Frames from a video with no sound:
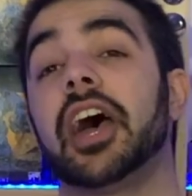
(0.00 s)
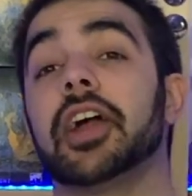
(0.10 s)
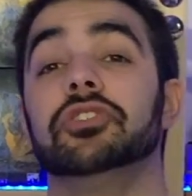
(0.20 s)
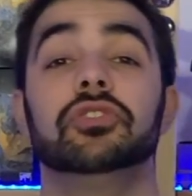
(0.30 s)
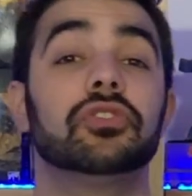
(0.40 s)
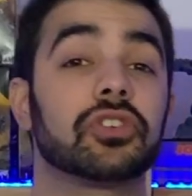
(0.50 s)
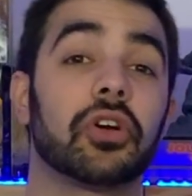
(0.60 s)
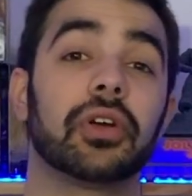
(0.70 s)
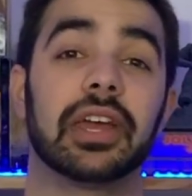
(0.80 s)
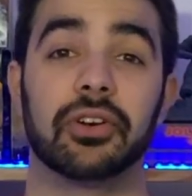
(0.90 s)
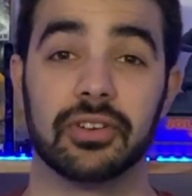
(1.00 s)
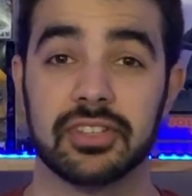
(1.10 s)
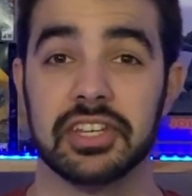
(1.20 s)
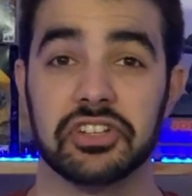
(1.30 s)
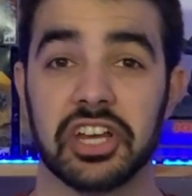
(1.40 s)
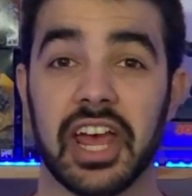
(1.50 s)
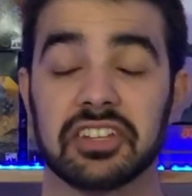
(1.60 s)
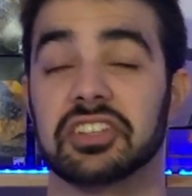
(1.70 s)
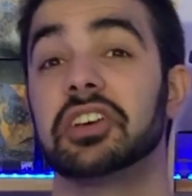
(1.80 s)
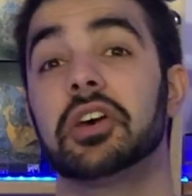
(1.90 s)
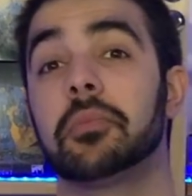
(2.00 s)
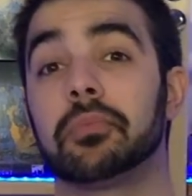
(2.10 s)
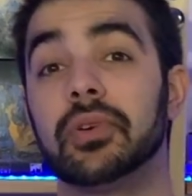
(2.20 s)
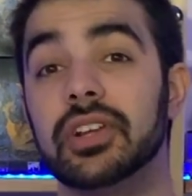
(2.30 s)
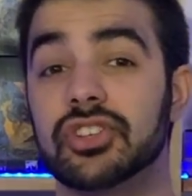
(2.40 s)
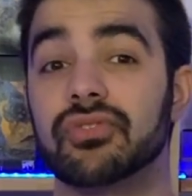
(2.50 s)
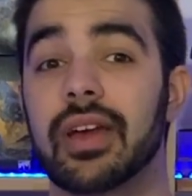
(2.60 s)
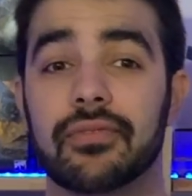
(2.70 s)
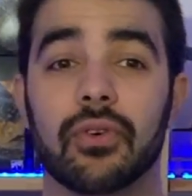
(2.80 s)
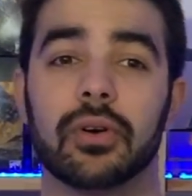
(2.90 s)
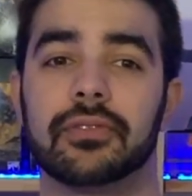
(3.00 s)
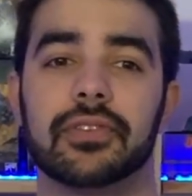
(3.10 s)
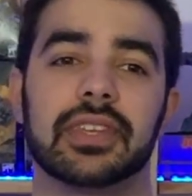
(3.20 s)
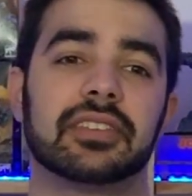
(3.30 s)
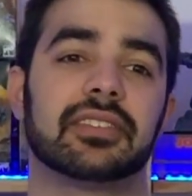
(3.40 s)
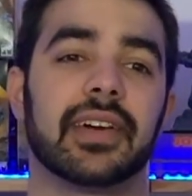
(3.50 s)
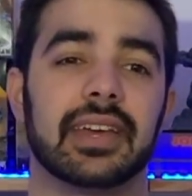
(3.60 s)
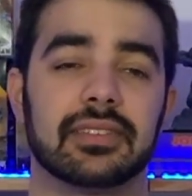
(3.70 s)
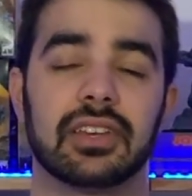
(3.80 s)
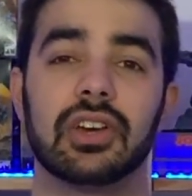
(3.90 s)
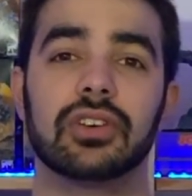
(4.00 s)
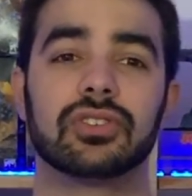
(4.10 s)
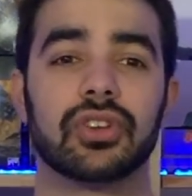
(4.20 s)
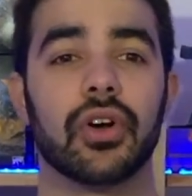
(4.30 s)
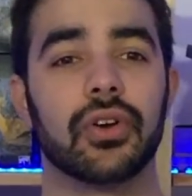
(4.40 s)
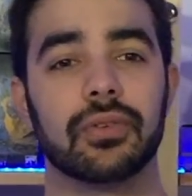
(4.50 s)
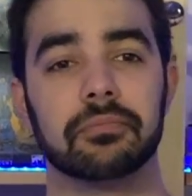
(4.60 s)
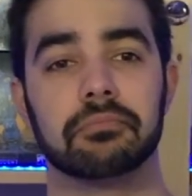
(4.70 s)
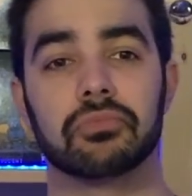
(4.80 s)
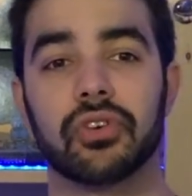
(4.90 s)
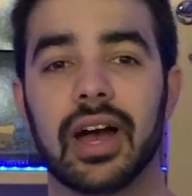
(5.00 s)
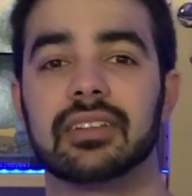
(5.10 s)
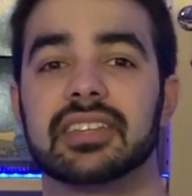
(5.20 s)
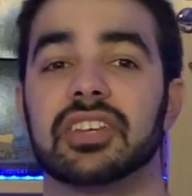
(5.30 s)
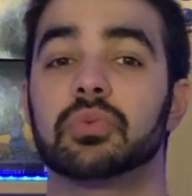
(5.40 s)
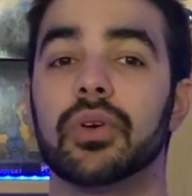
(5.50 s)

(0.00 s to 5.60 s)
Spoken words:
and unit coherency checks. Pretty straightforward for this phase. So morale tests,